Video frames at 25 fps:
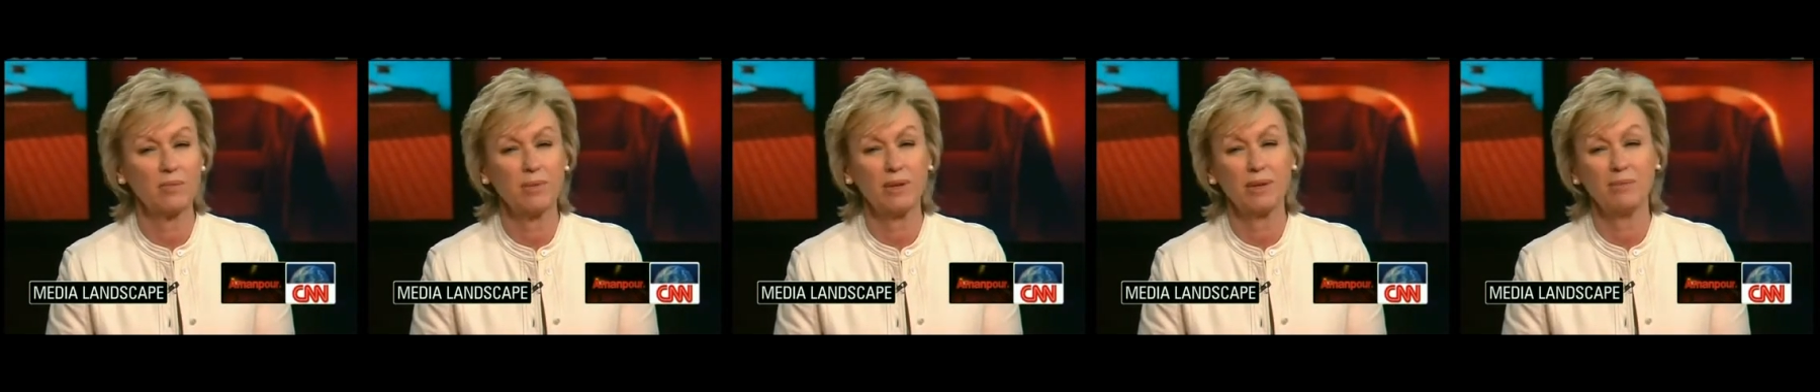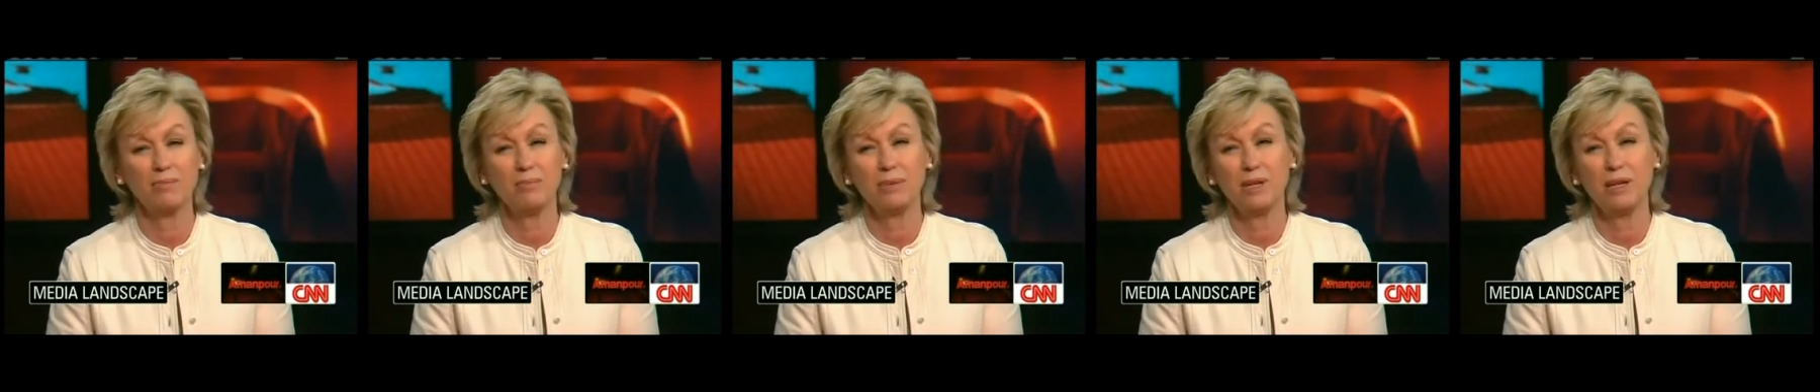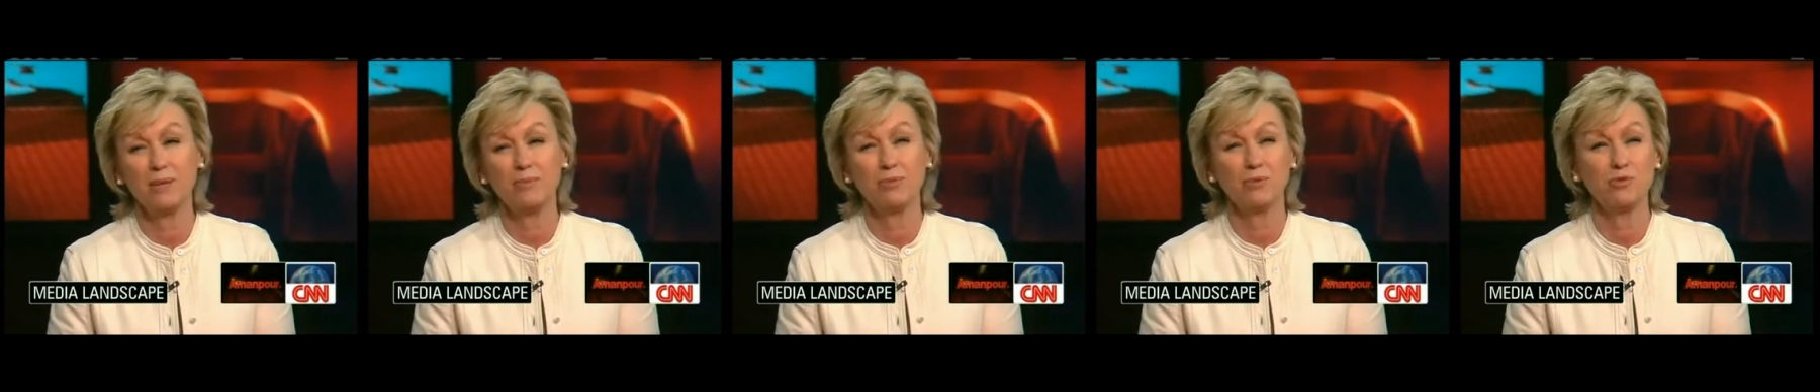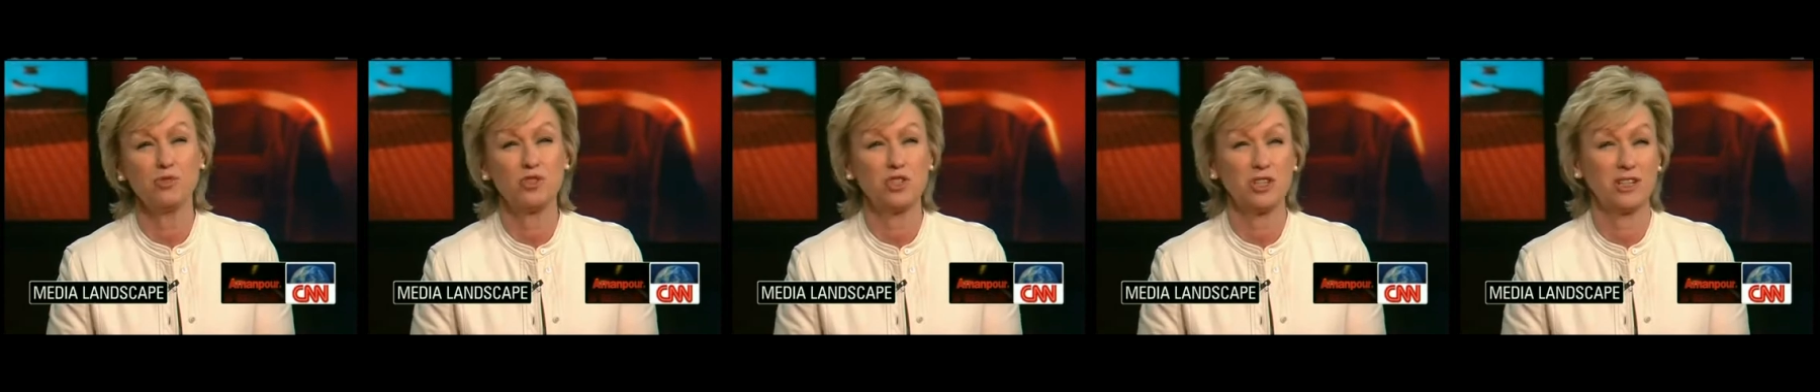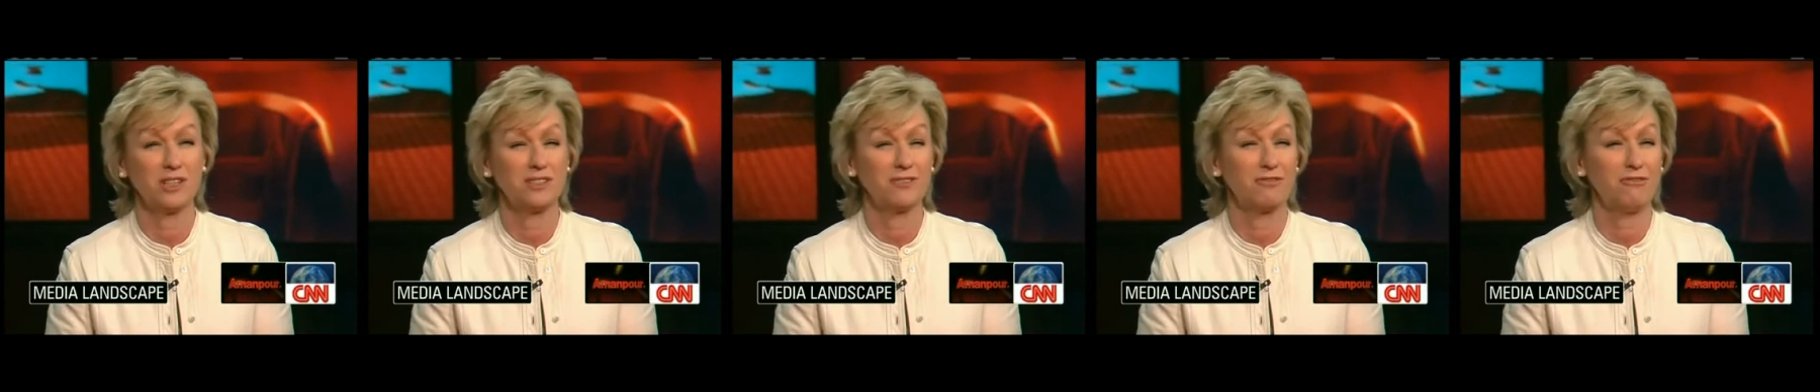I mean, people
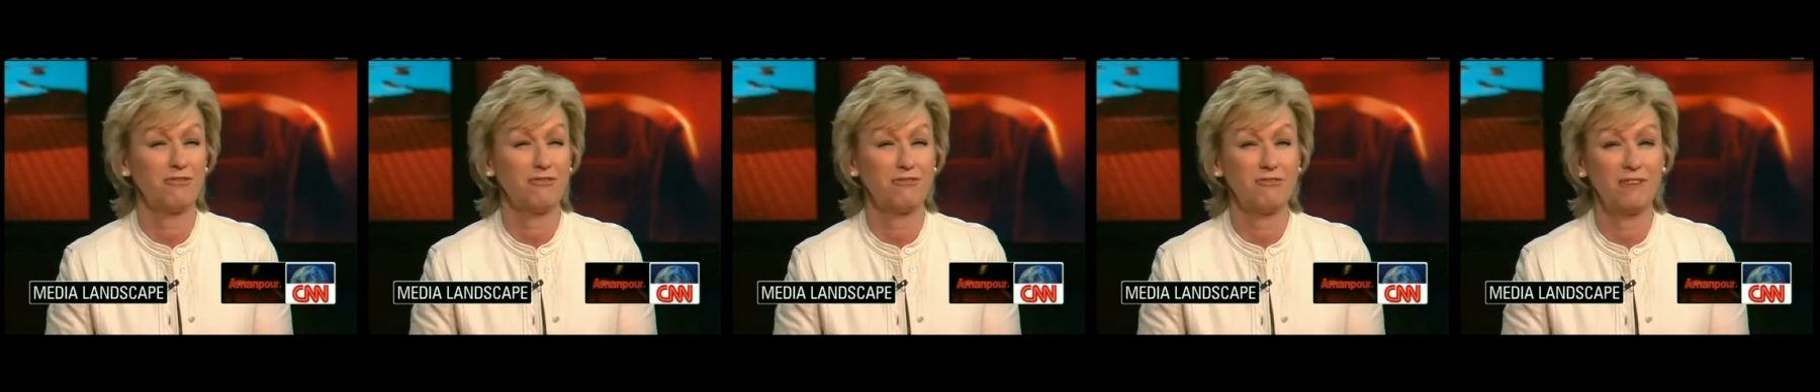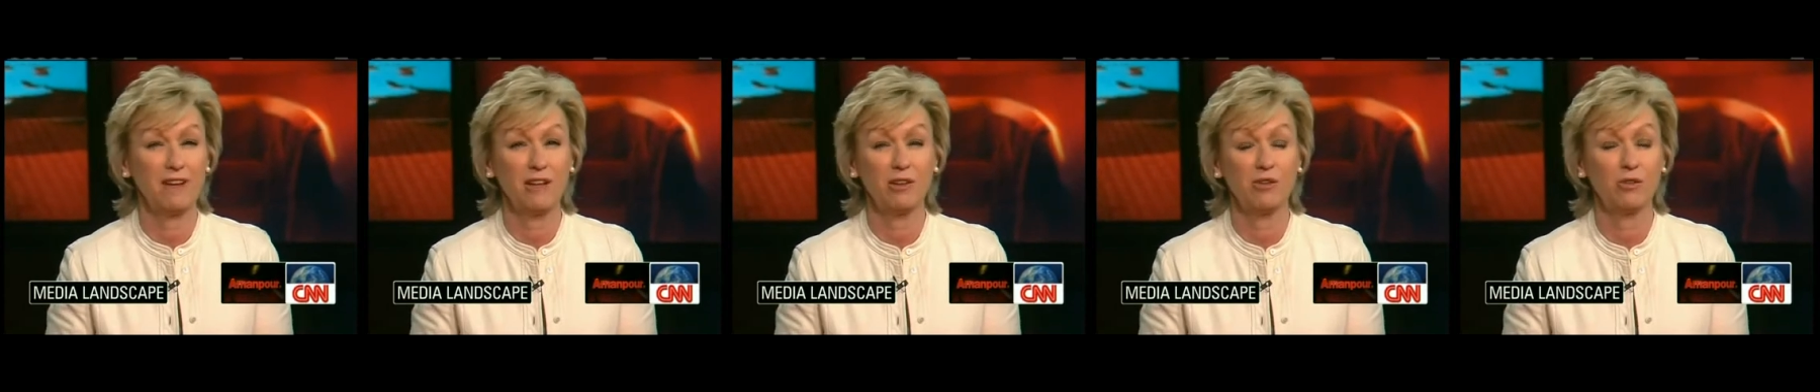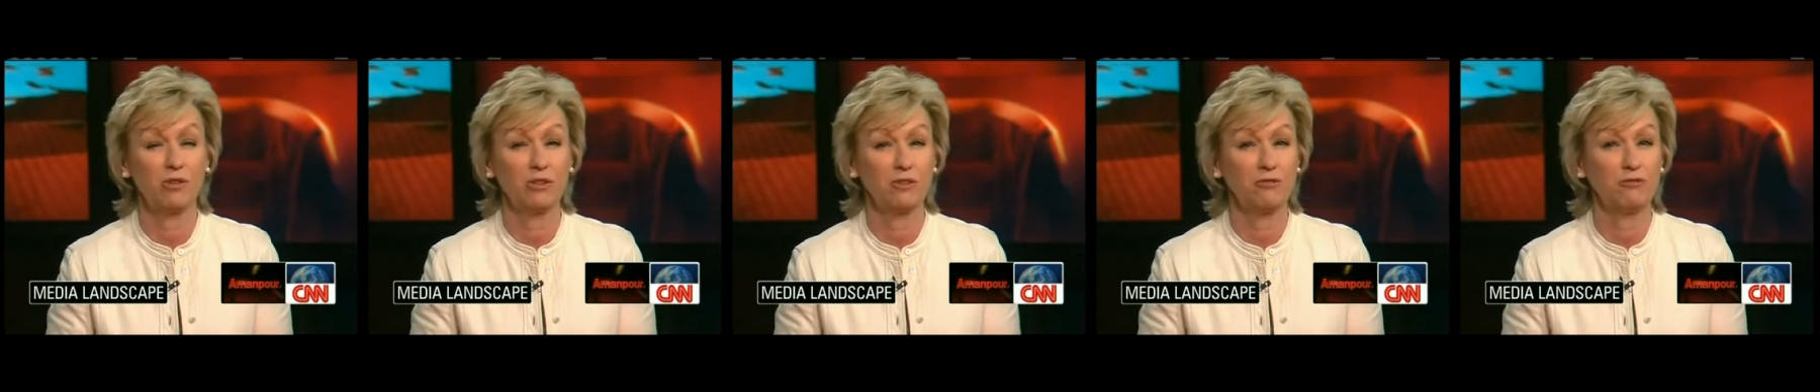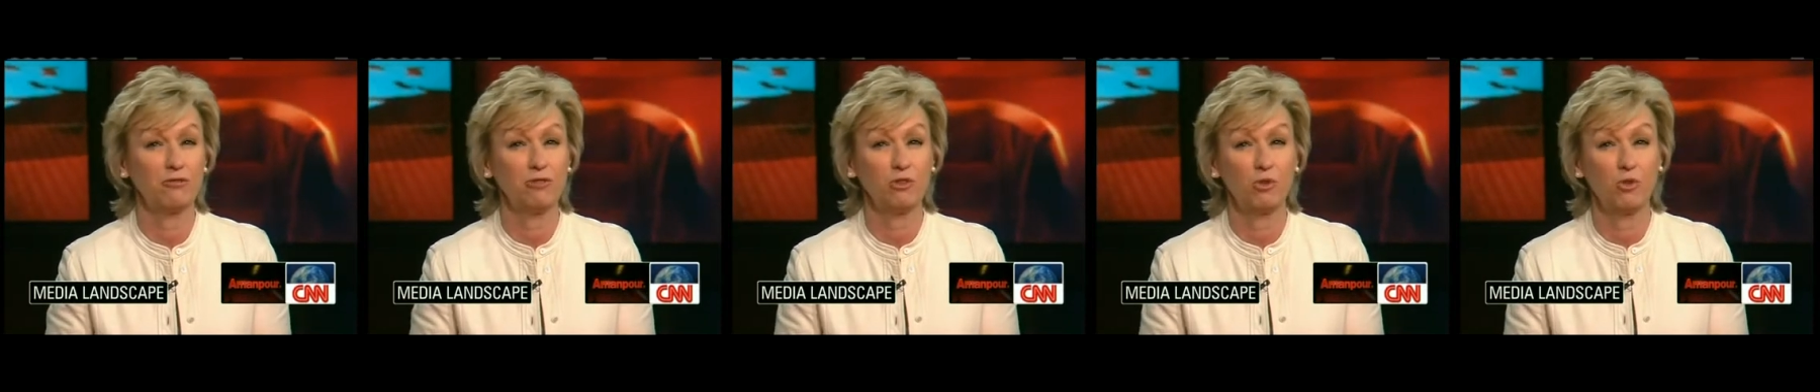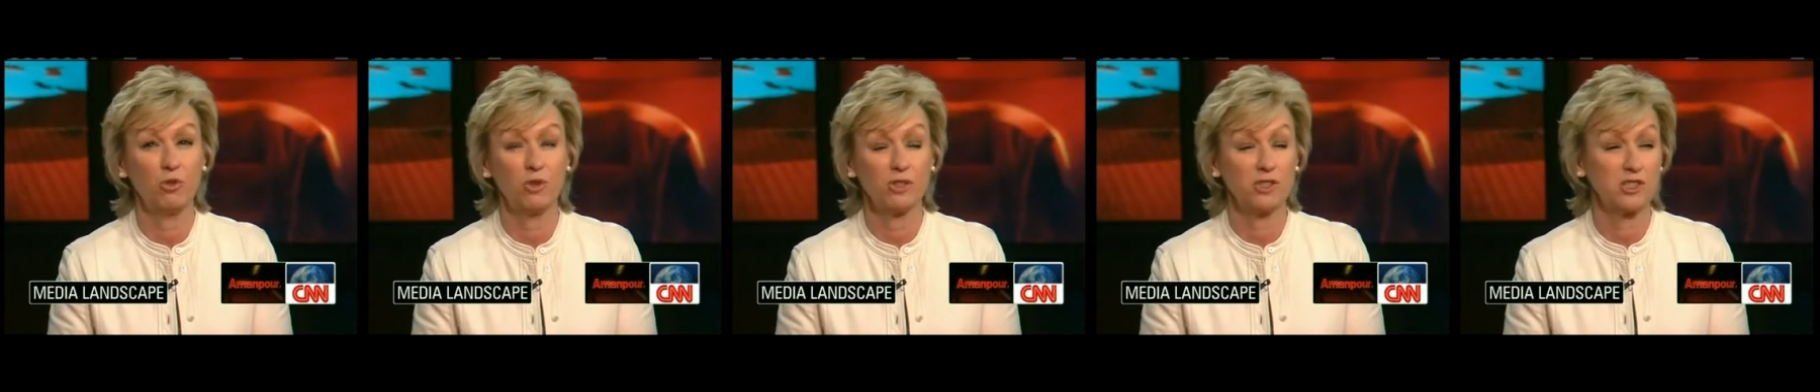just fell on the
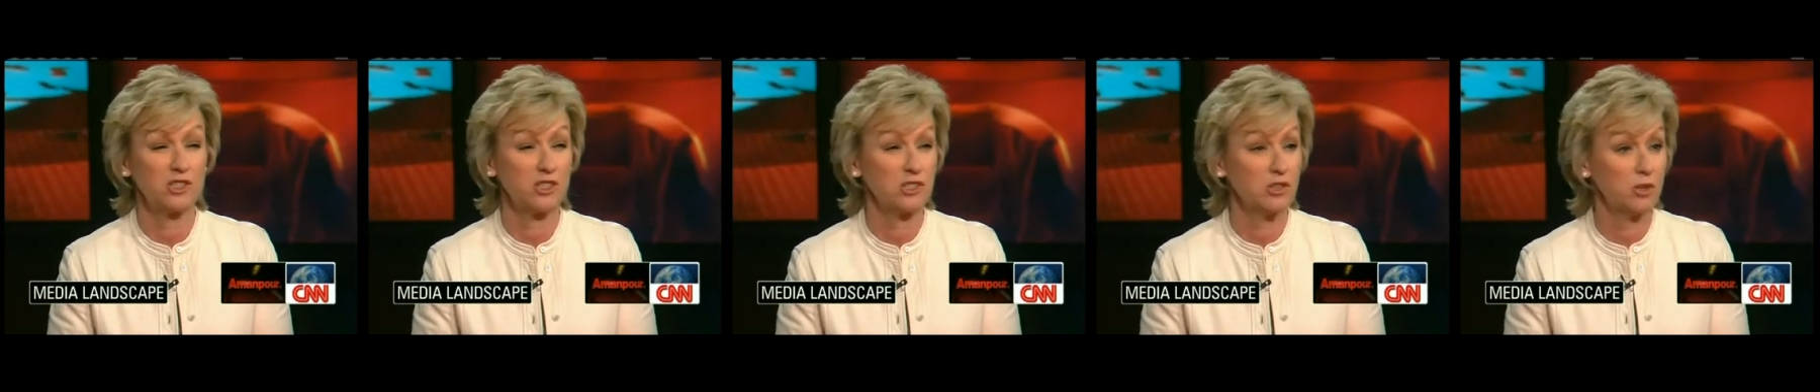floor and